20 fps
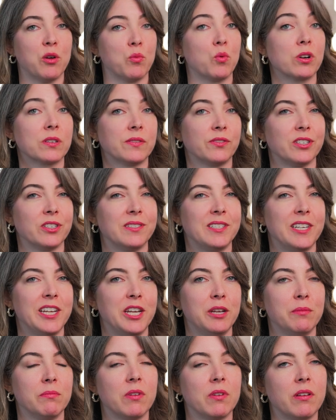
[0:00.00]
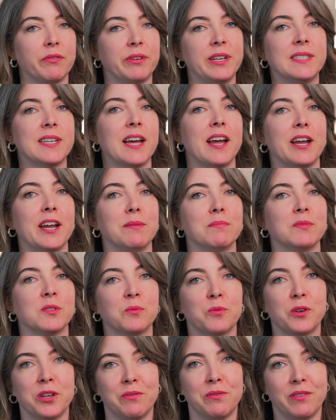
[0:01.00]
it works for a team 3 times
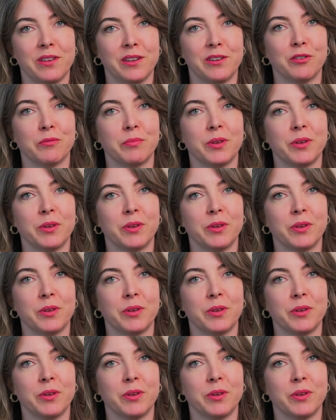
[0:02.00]
what you think you'll